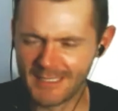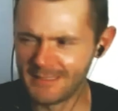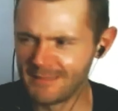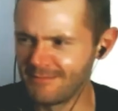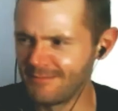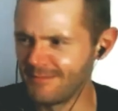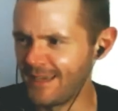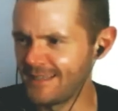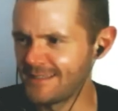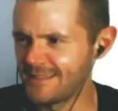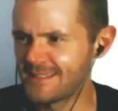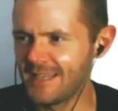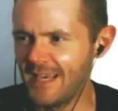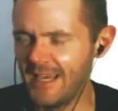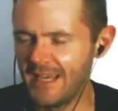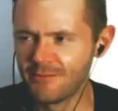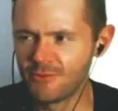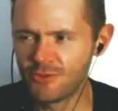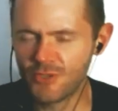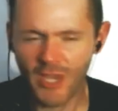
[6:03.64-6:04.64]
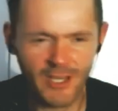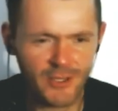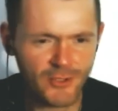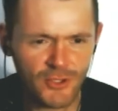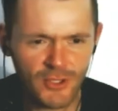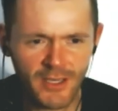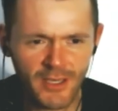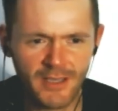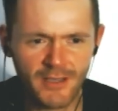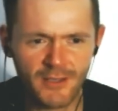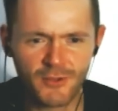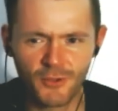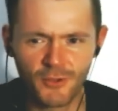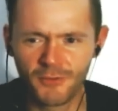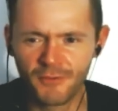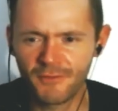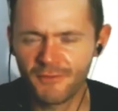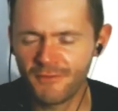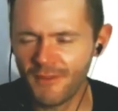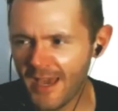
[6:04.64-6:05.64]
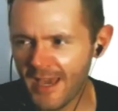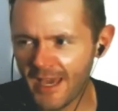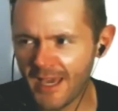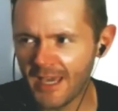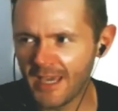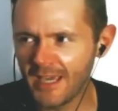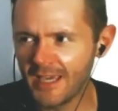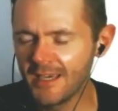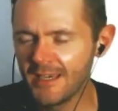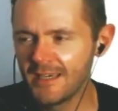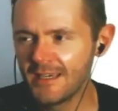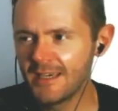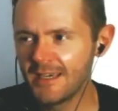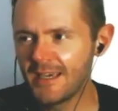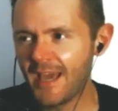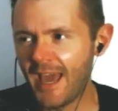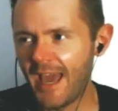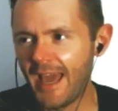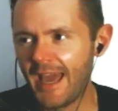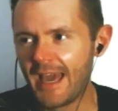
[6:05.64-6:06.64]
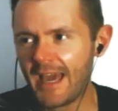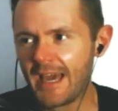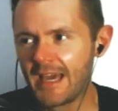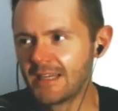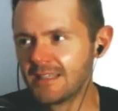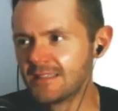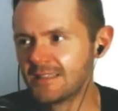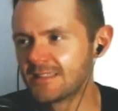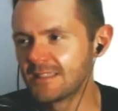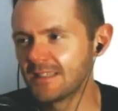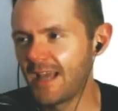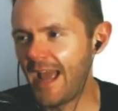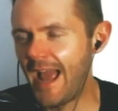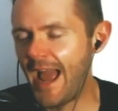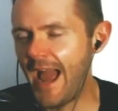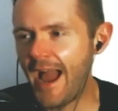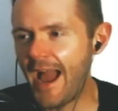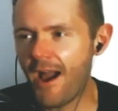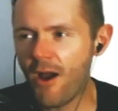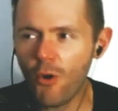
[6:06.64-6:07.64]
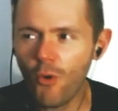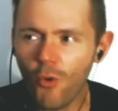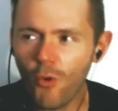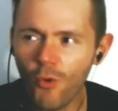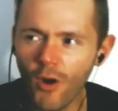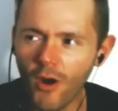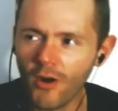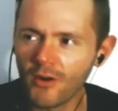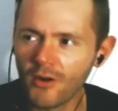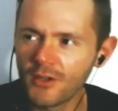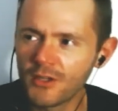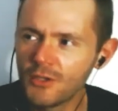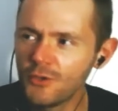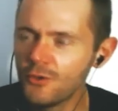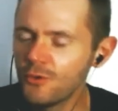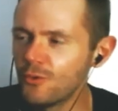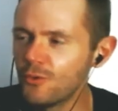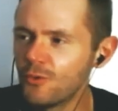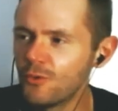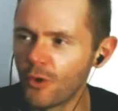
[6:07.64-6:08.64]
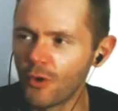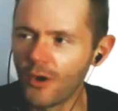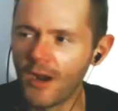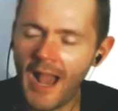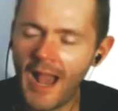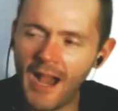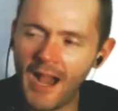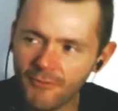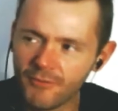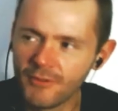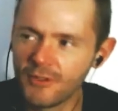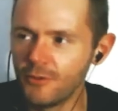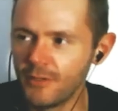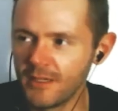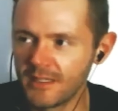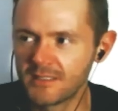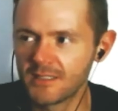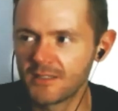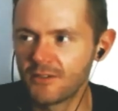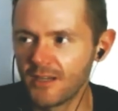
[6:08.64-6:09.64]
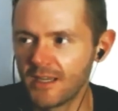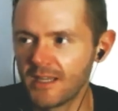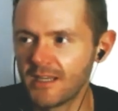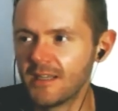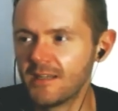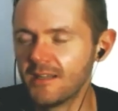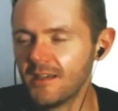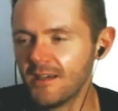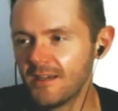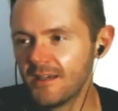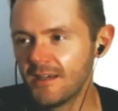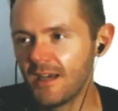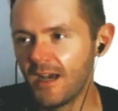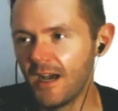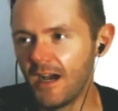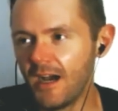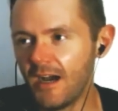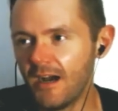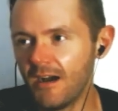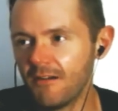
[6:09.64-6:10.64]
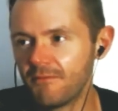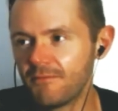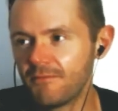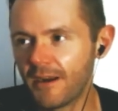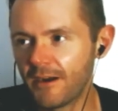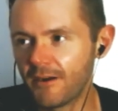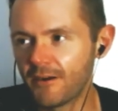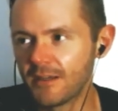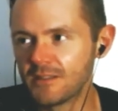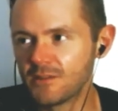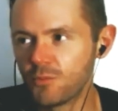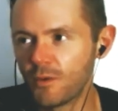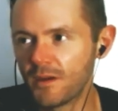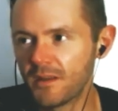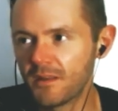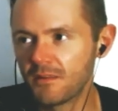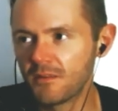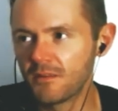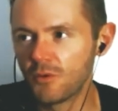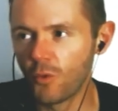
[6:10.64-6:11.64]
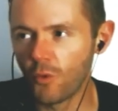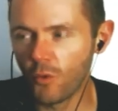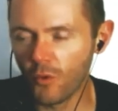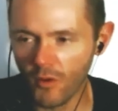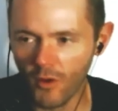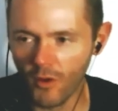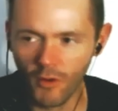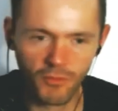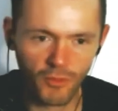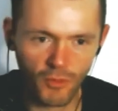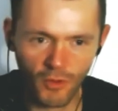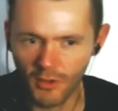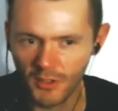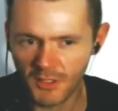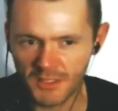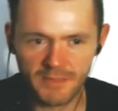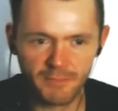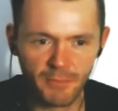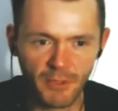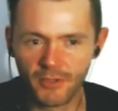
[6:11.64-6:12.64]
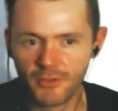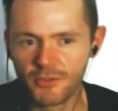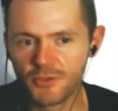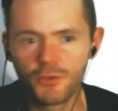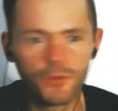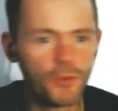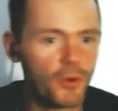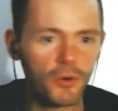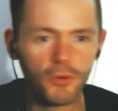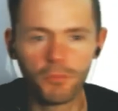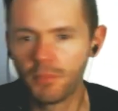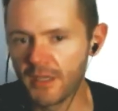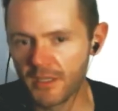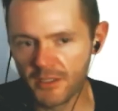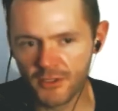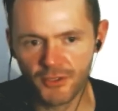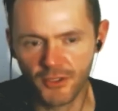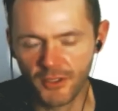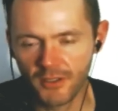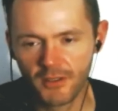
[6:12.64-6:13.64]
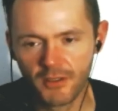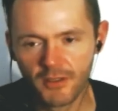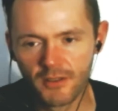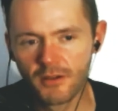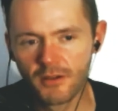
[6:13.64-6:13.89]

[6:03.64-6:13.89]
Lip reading: and say changelings or fae? And how are you, or have you integrated fairies with your overall spiritual picture?